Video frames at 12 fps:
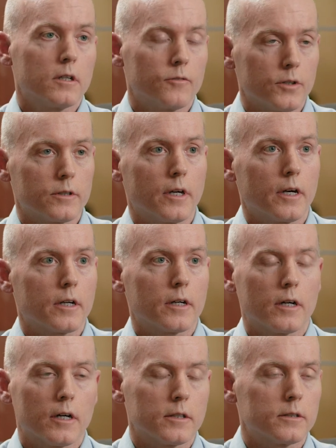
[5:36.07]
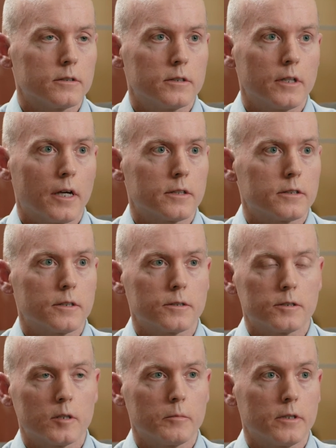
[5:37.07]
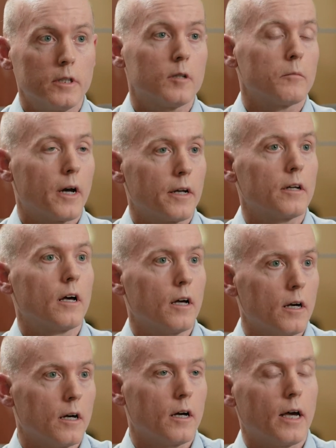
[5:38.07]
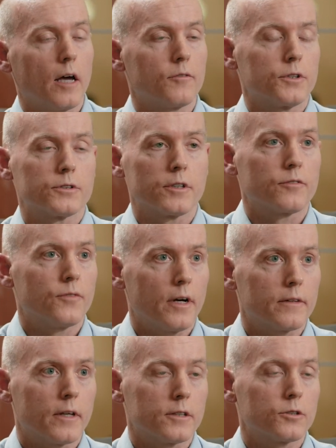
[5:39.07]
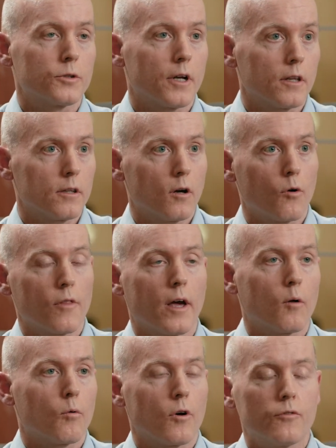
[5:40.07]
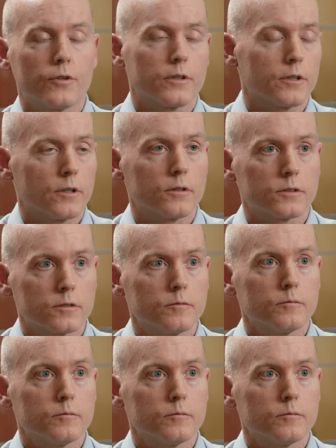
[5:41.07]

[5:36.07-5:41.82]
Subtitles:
If you take THC or CBD, it might adversely affect that, so you got to lower that warfarin dose.